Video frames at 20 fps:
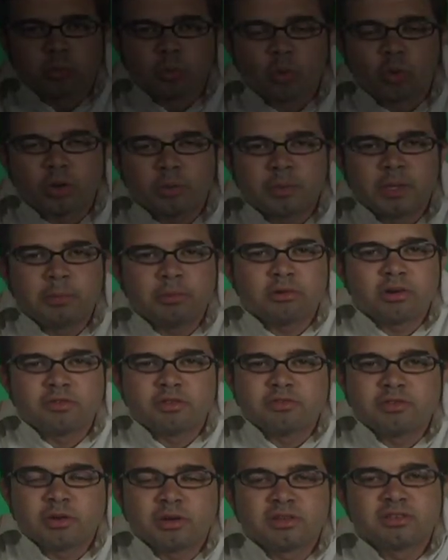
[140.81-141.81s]
Poor people have
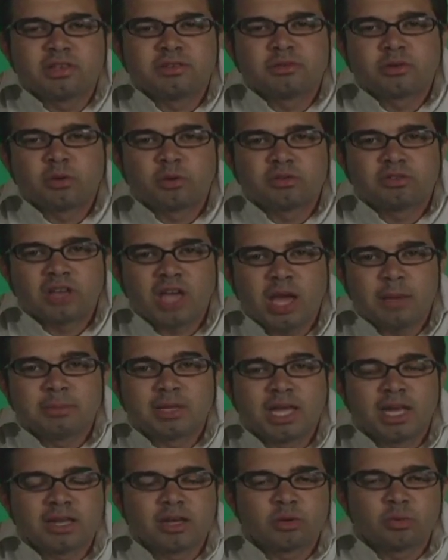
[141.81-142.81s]
a very difficult time
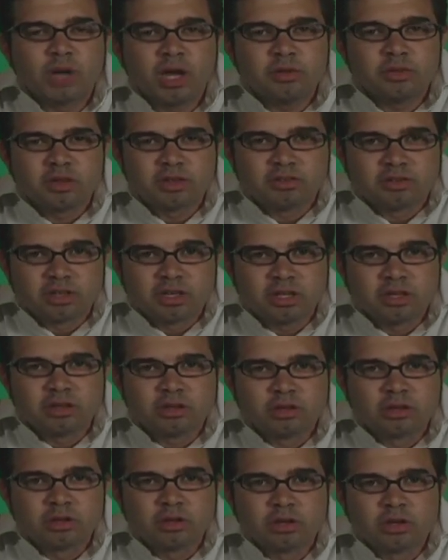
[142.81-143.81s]
getting around the
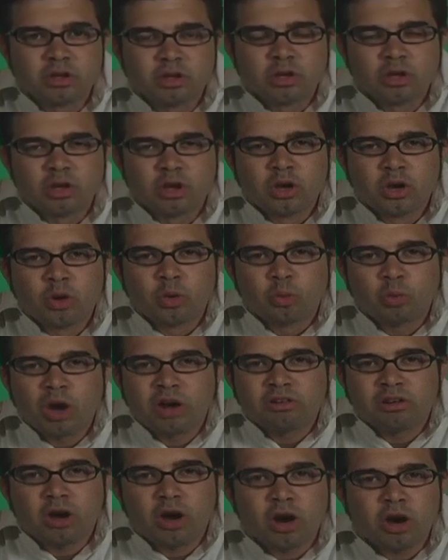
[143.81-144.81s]
city
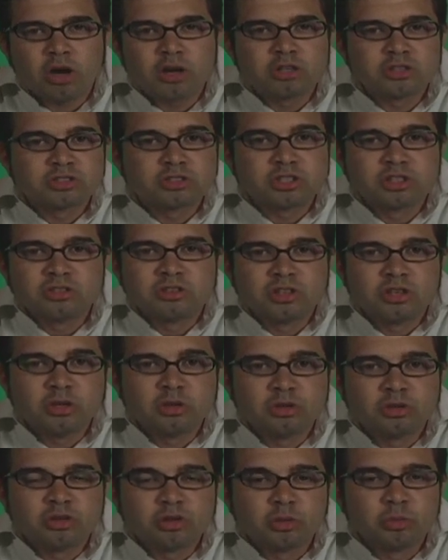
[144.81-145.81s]
while cars
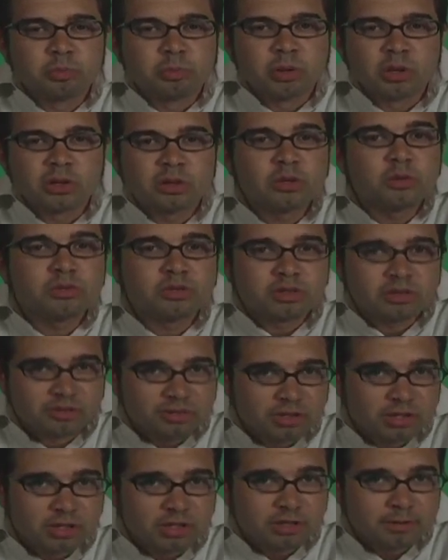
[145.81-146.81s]
continue to pollute the
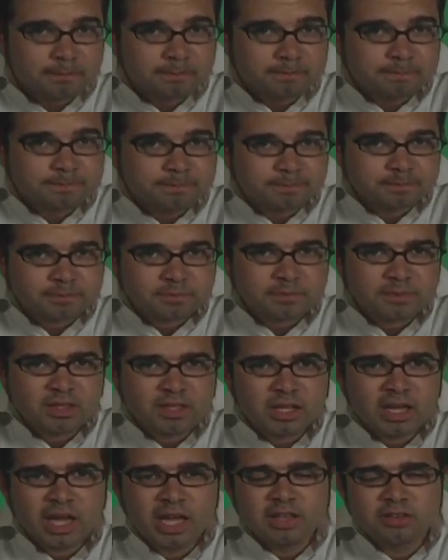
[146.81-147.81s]
city.
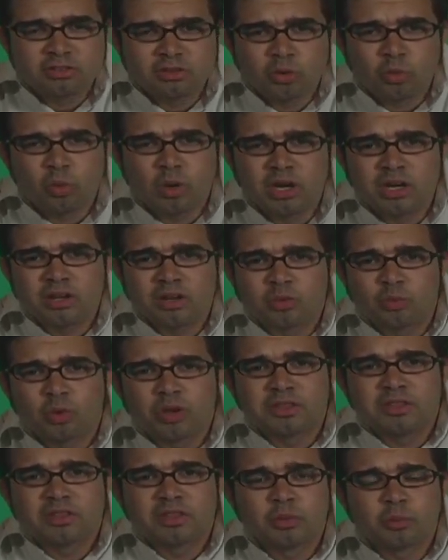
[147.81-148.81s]
And so
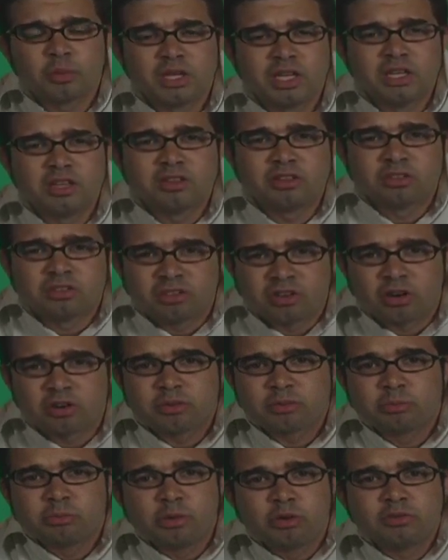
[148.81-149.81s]
one thing that we need to
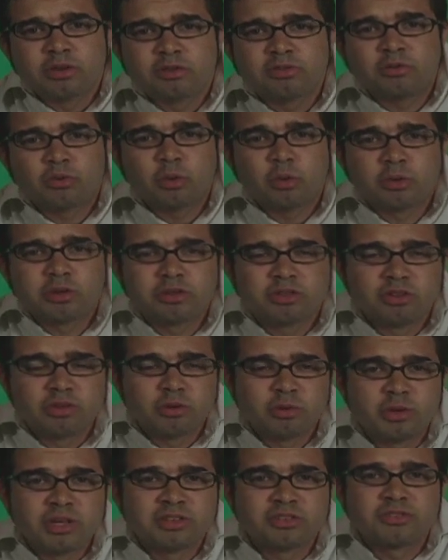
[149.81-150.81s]
start moving forward
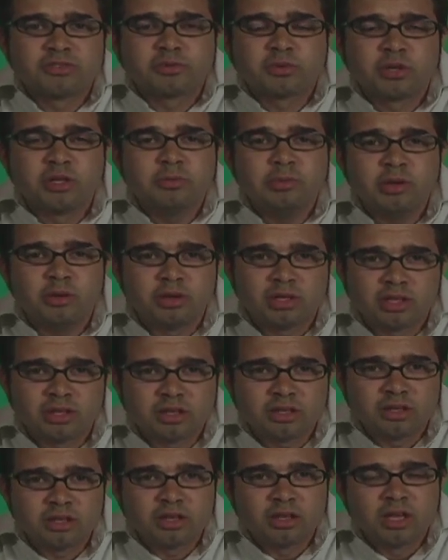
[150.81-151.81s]
to is free
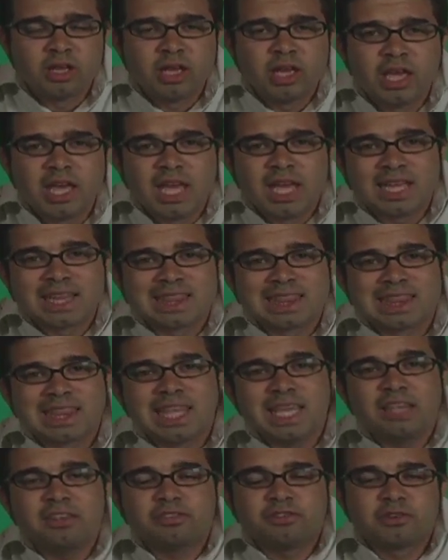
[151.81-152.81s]
muni, at
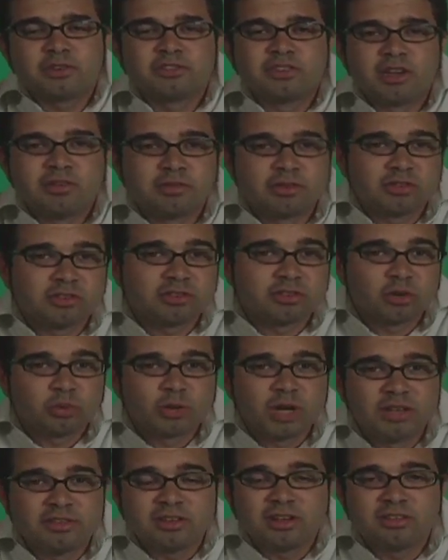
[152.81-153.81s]
least for San Francisco
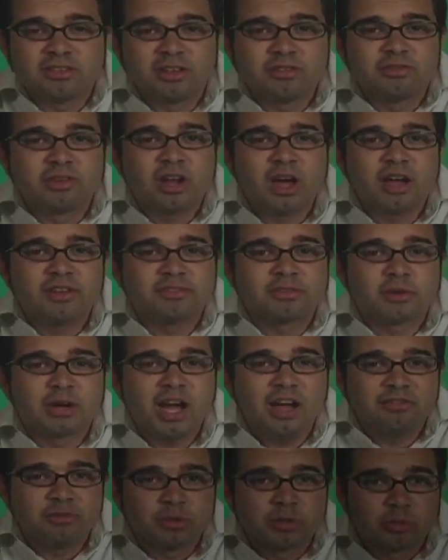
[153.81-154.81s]
residents, if not for
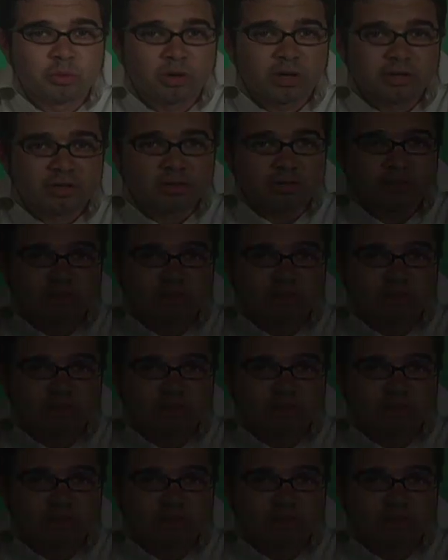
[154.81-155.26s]
everyone.